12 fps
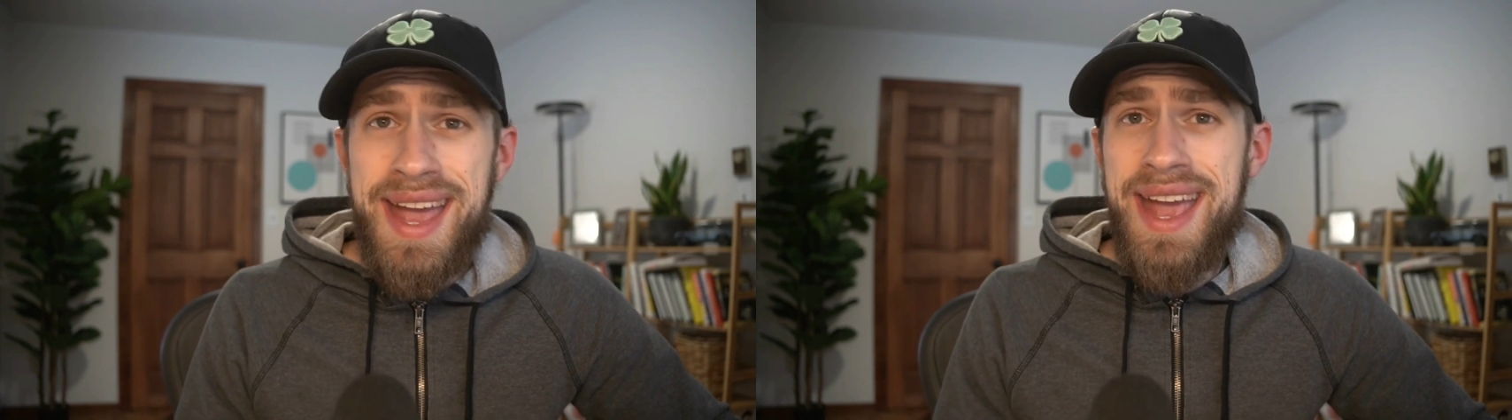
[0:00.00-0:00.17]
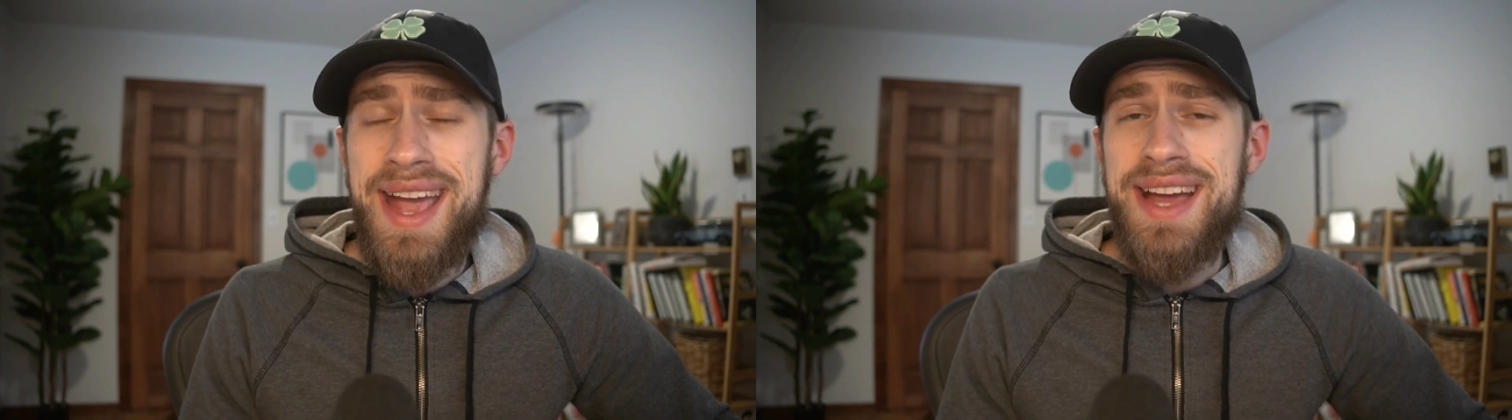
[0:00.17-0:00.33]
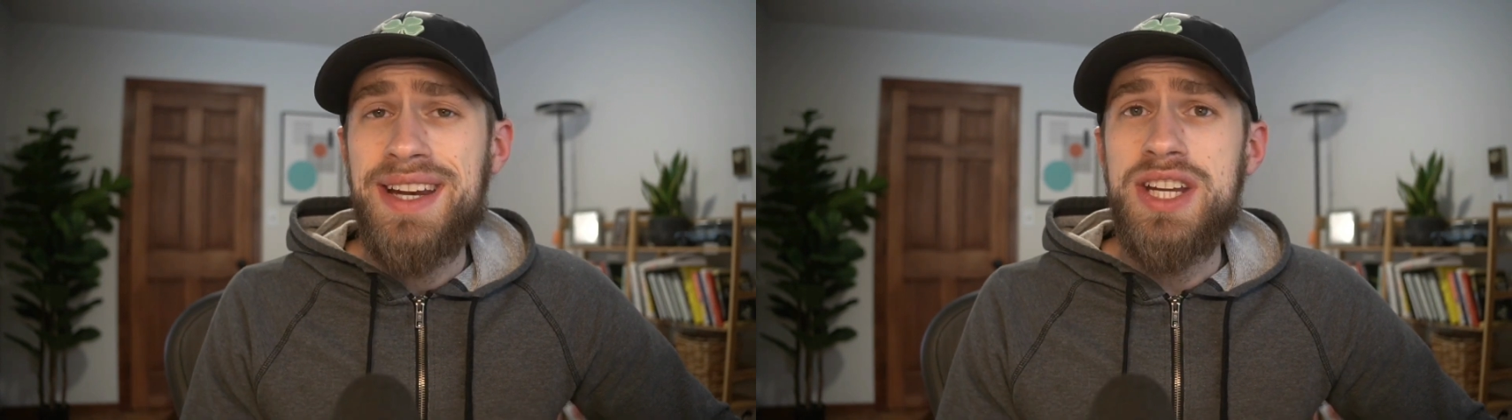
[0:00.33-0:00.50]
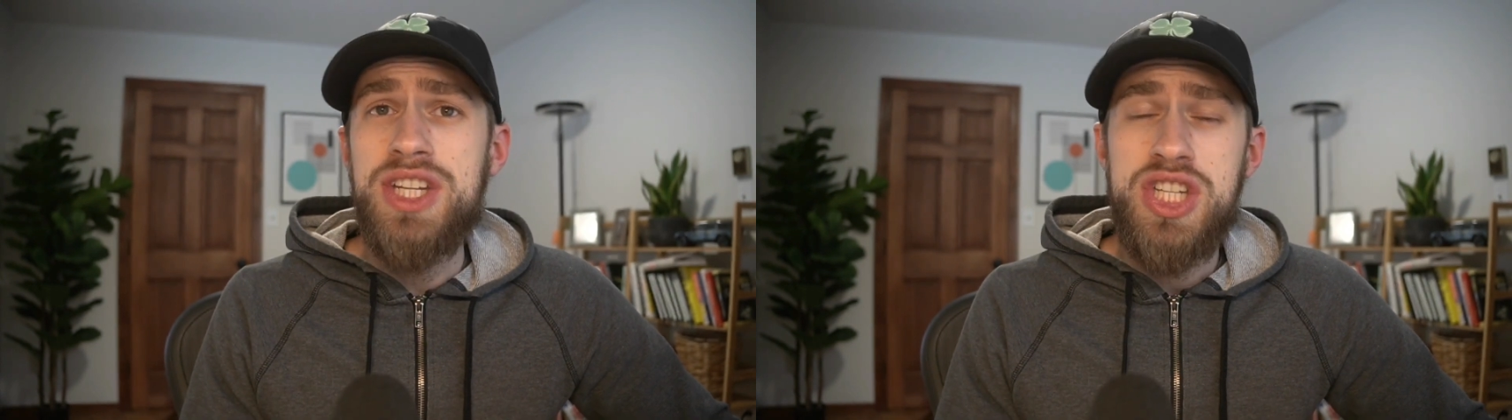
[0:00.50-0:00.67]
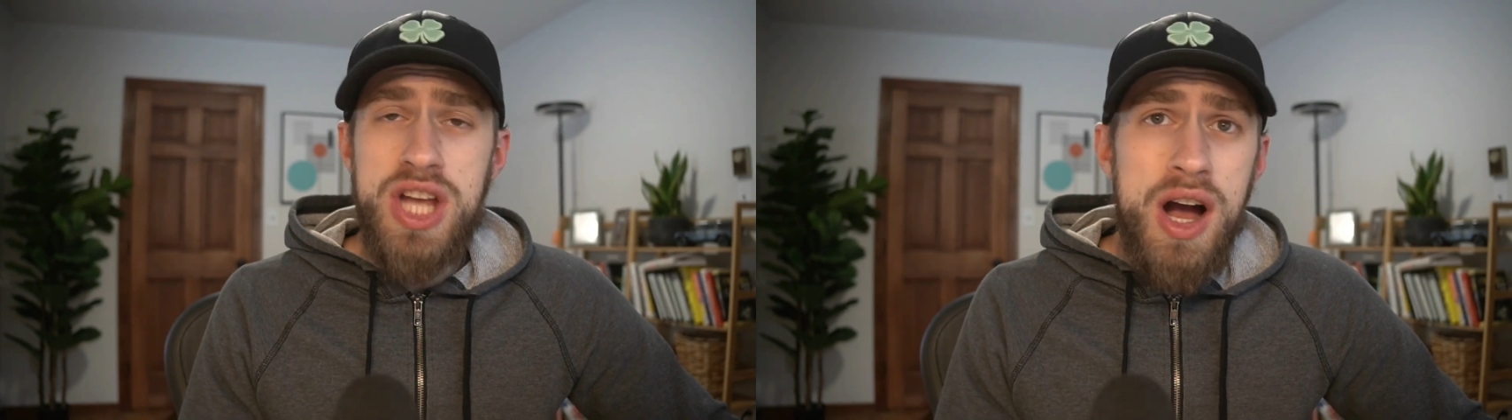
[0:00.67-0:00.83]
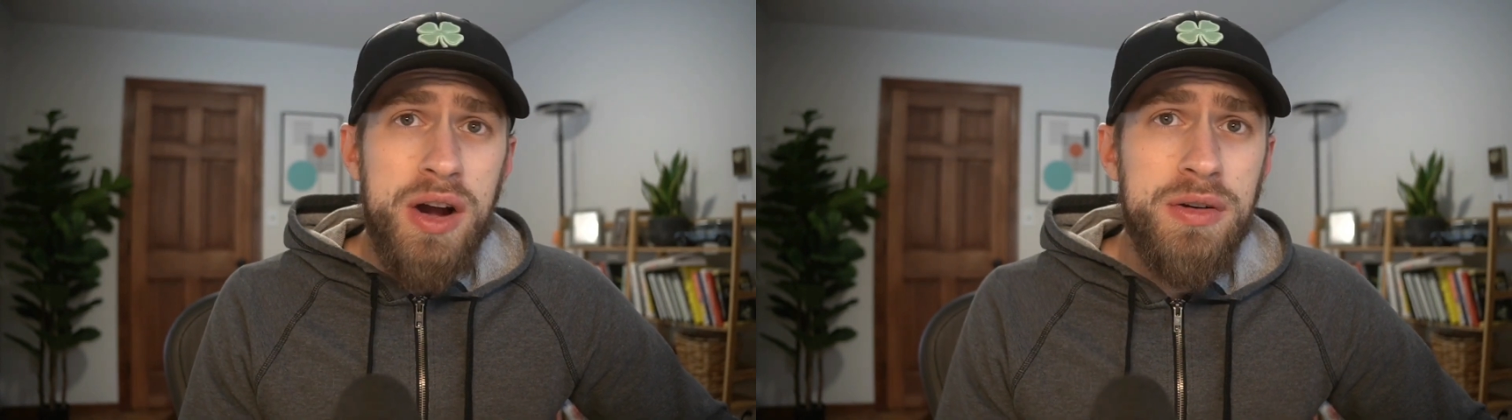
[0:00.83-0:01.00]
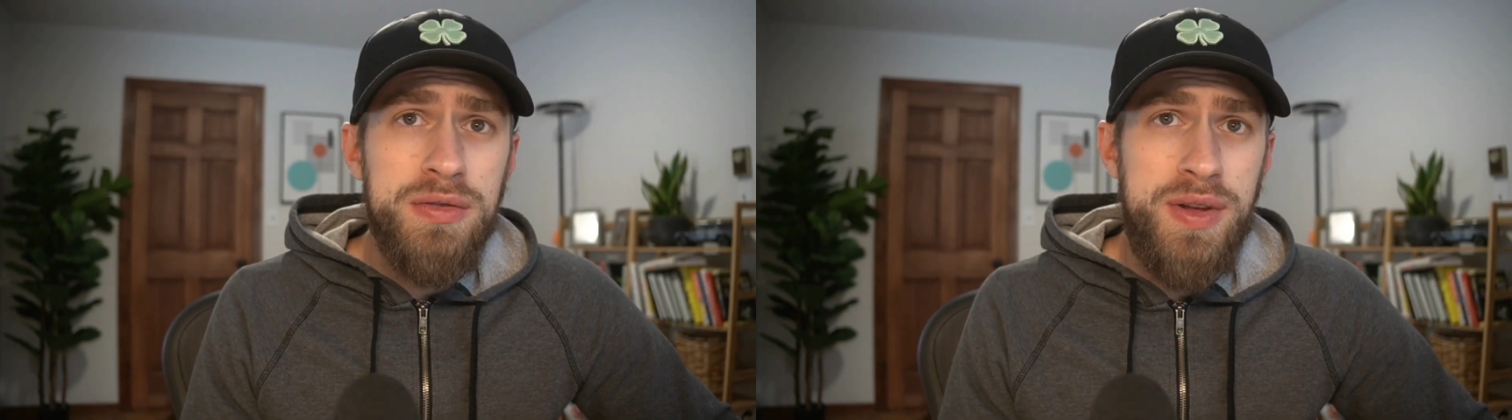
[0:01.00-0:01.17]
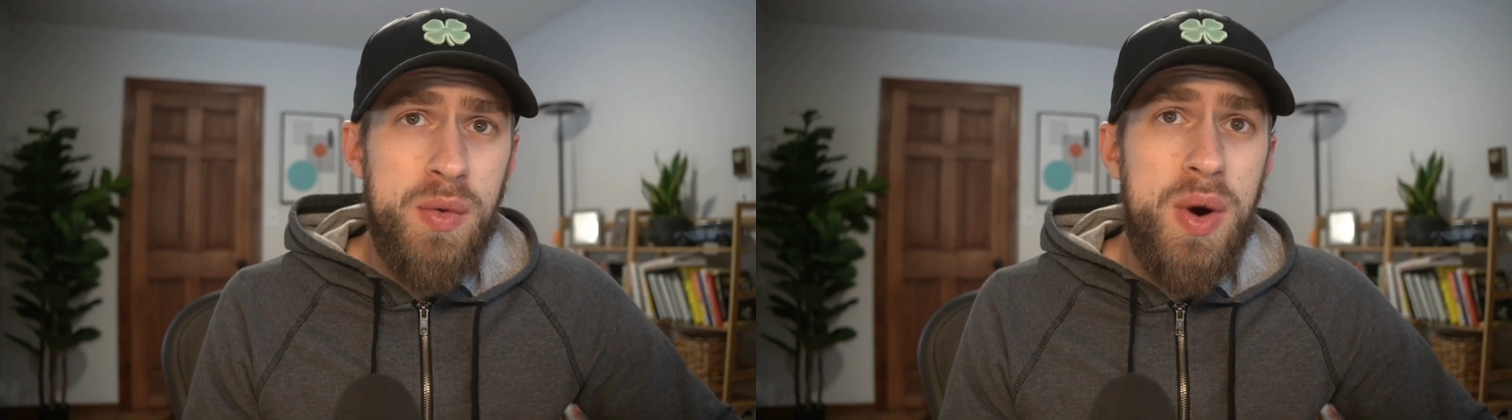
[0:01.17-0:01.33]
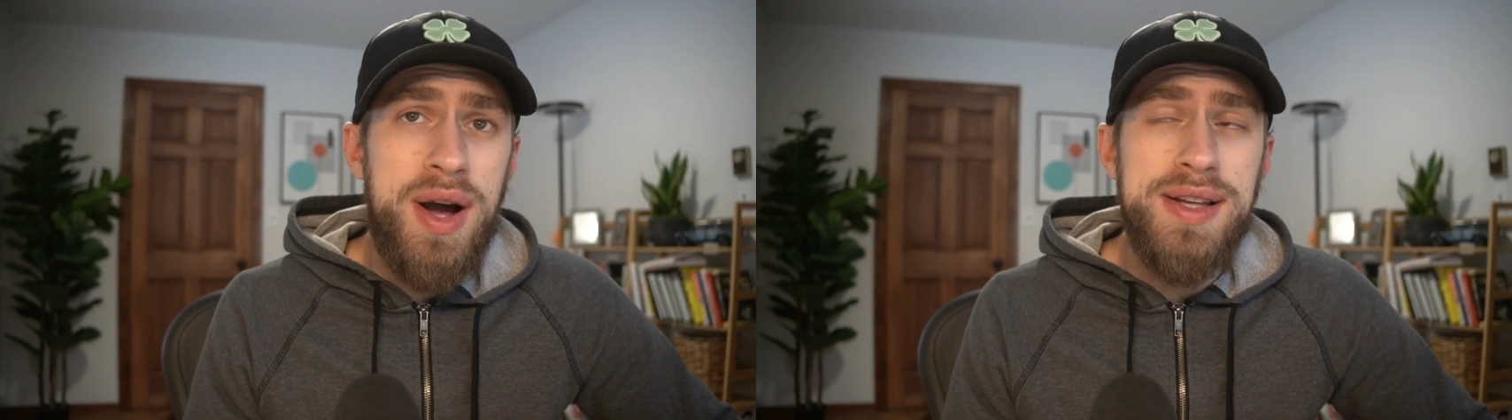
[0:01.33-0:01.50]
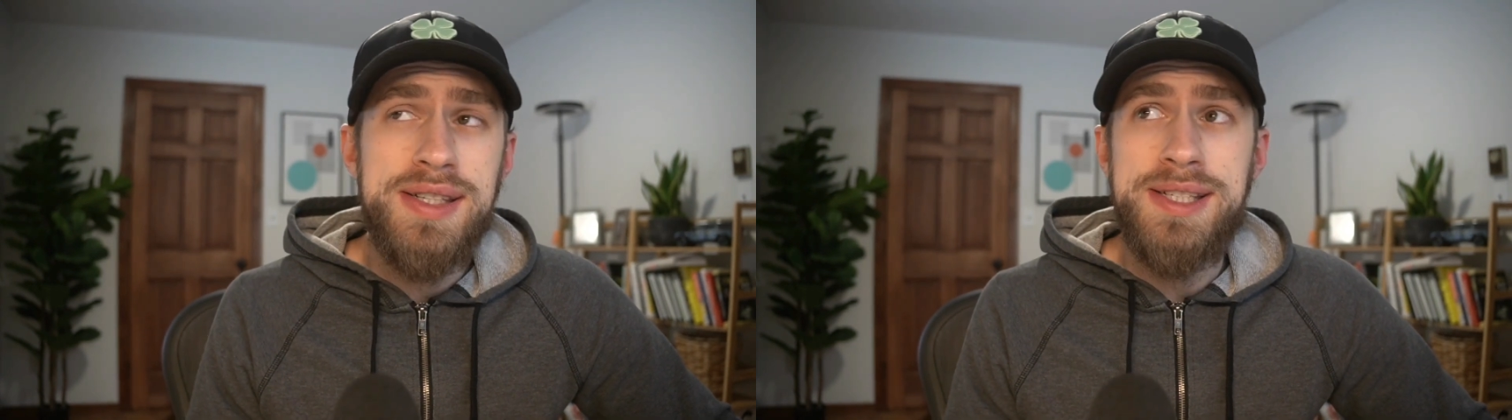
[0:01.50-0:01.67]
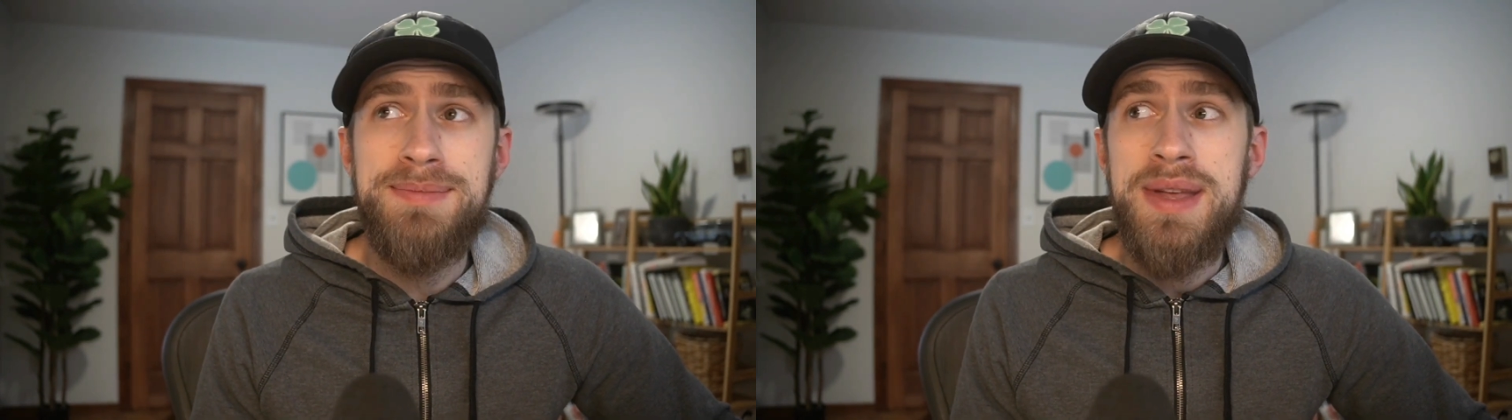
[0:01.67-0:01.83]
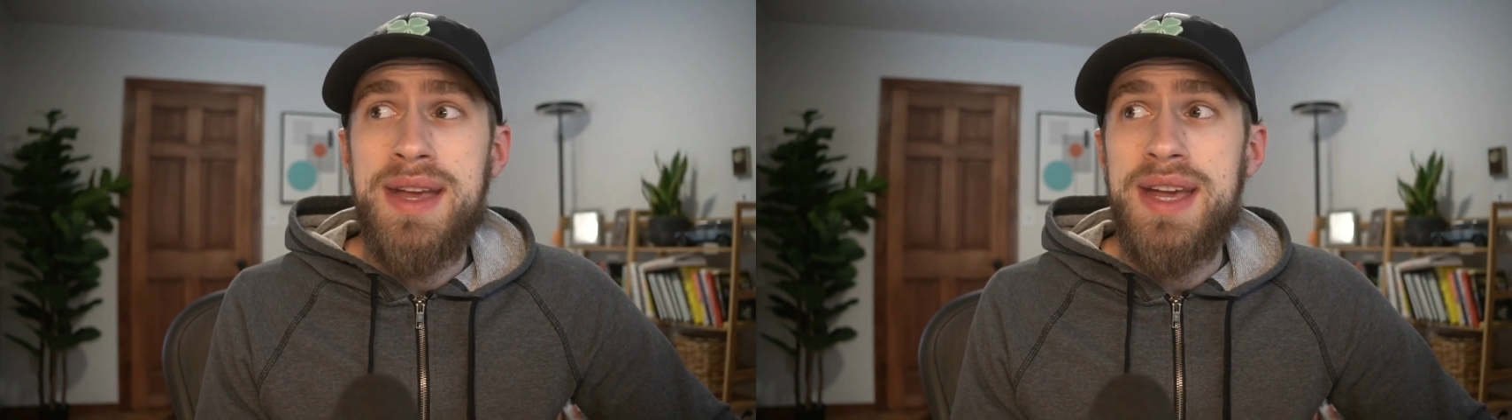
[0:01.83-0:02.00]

And geography wise,